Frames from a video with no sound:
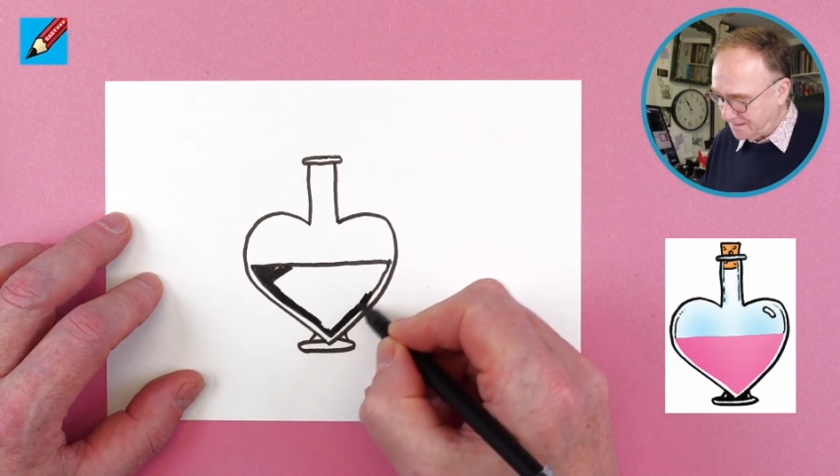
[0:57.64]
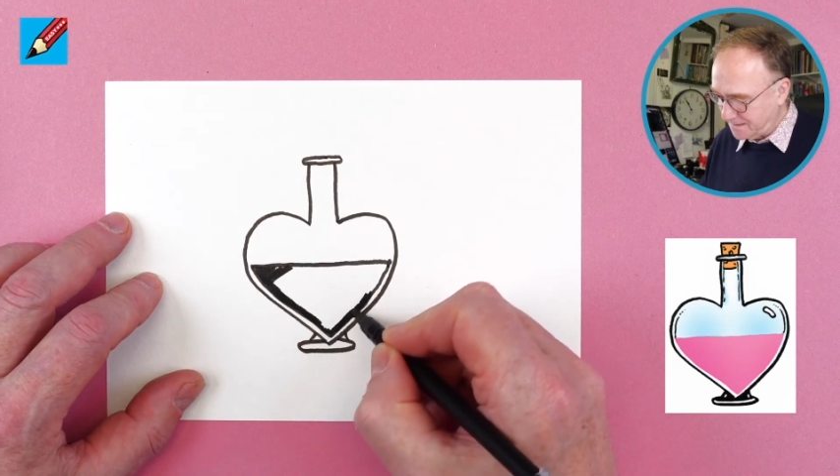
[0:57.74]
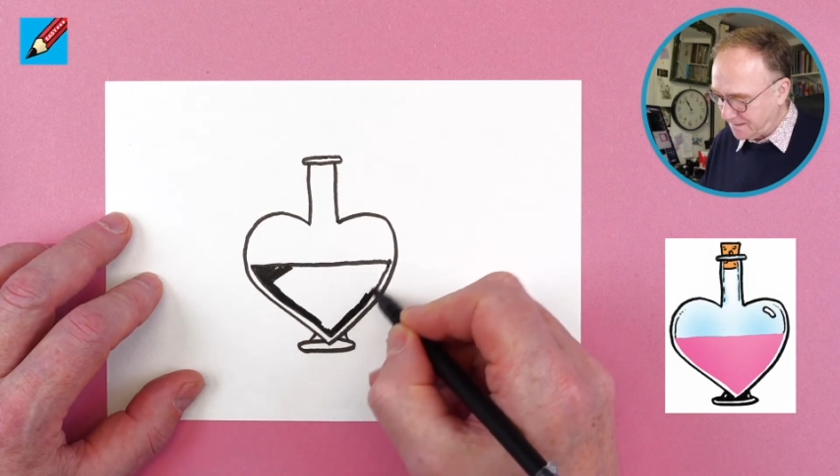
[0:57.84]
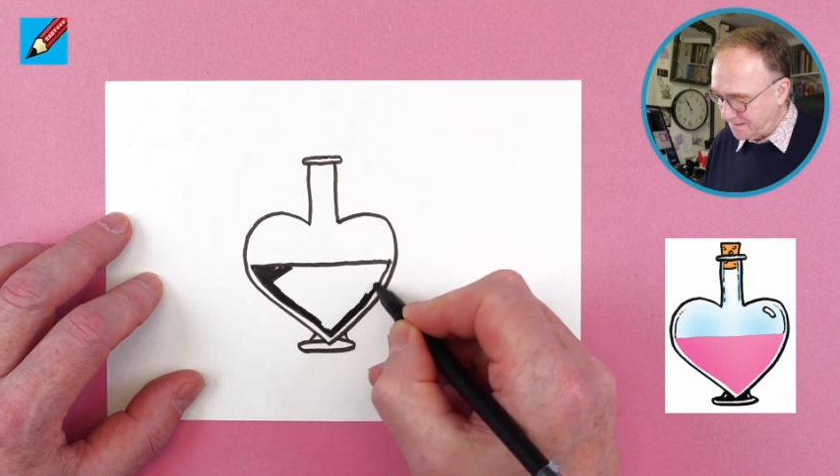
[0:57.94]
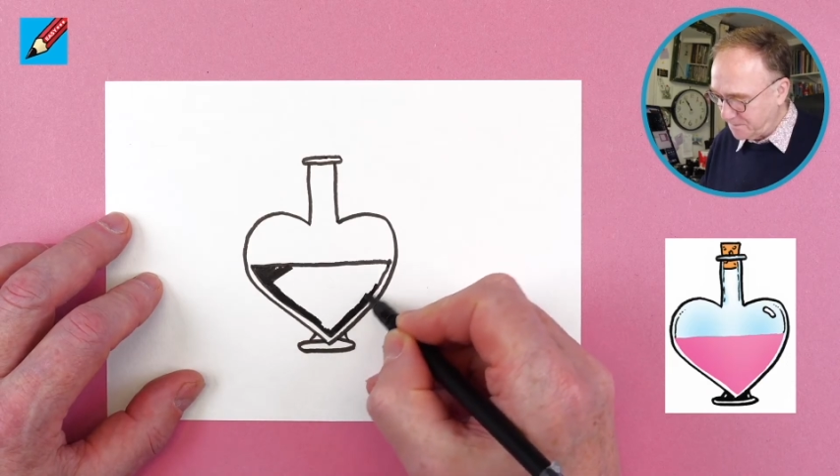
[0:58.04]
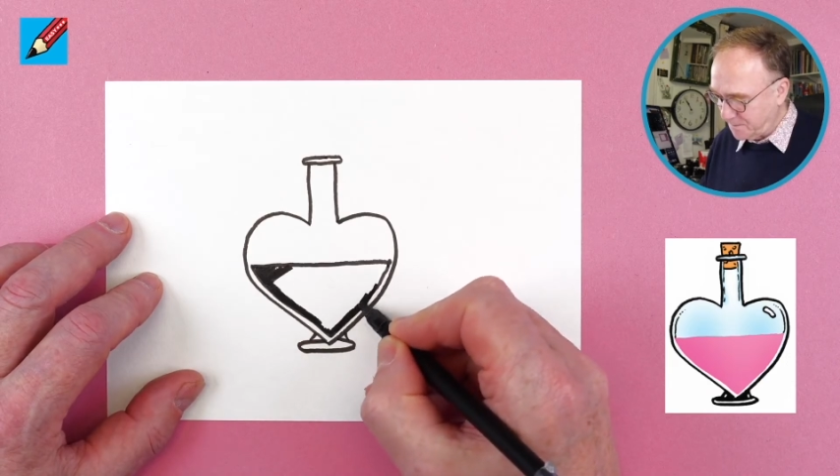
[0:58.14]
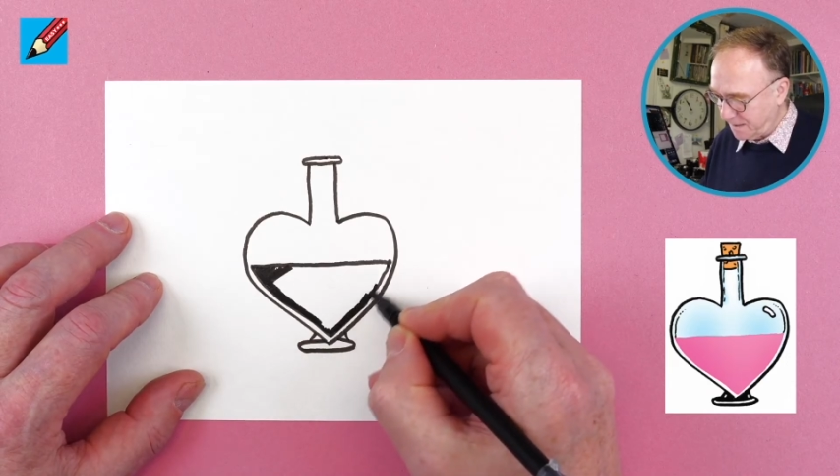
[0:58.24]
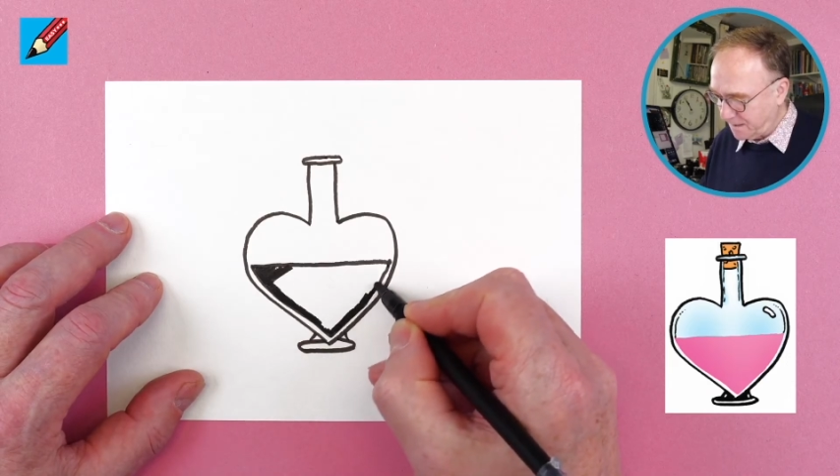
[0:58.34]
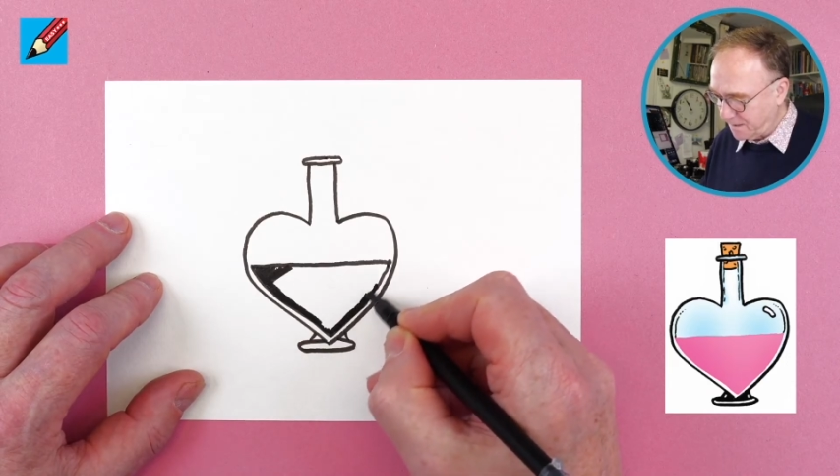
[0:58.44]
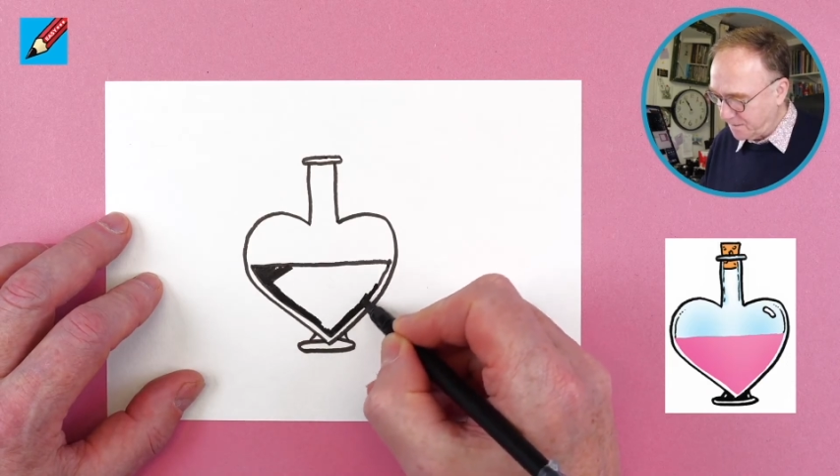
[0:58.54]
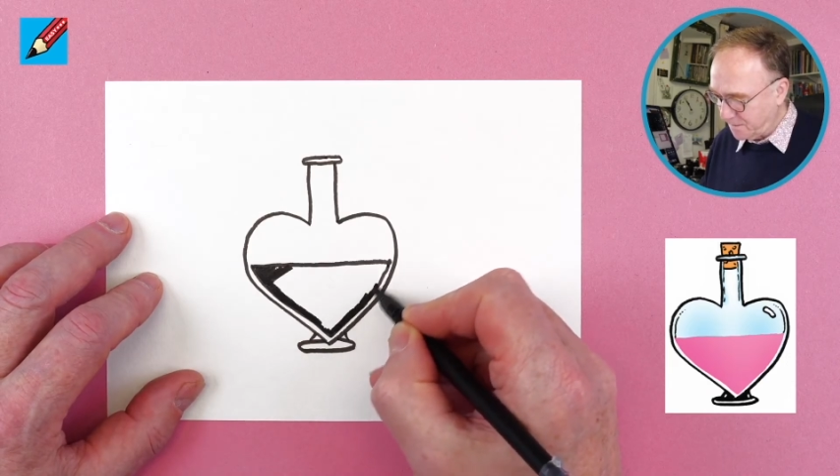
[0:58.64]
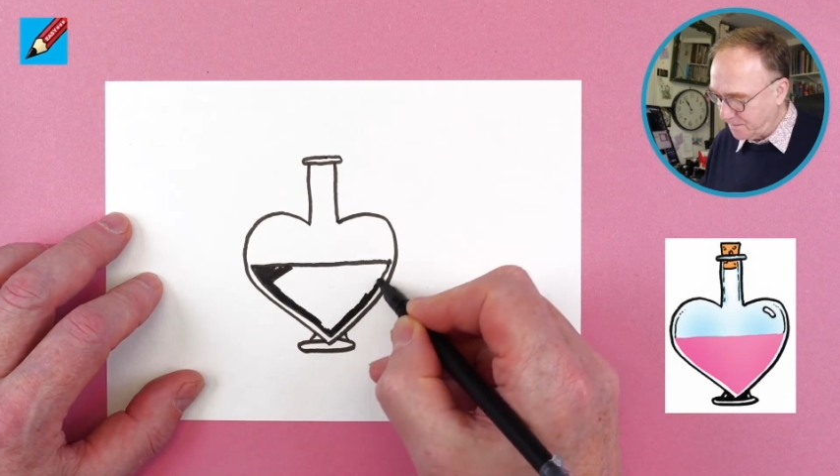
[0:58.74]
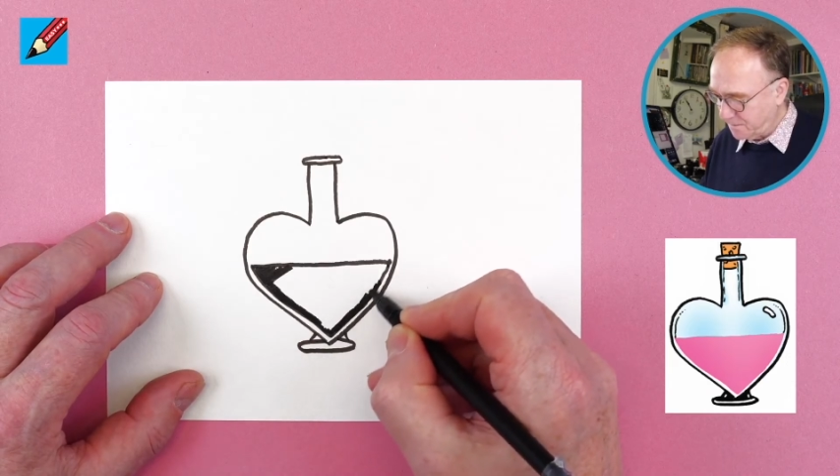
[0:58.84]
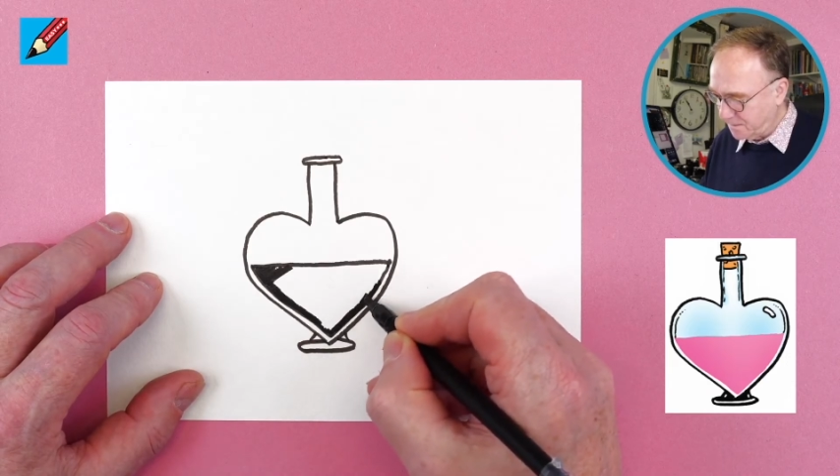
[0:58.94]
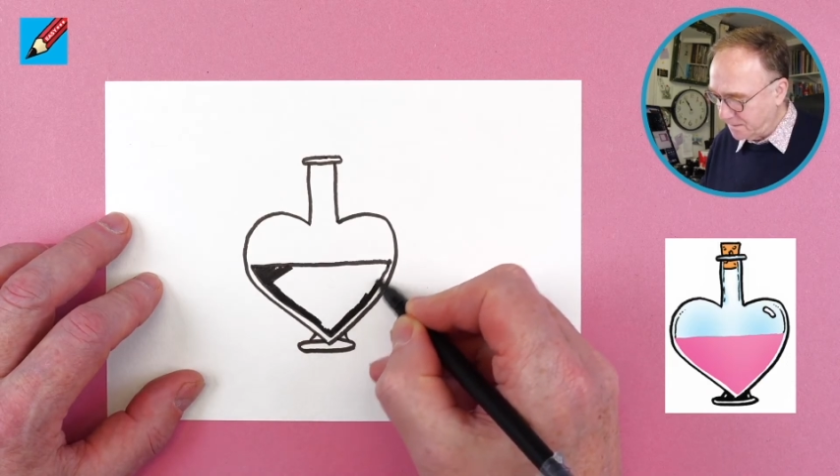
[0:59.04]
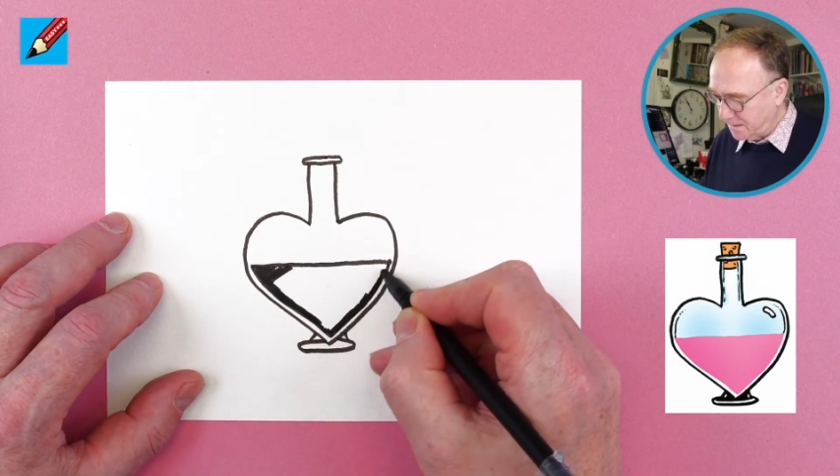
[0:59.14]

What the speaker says: That's going to make you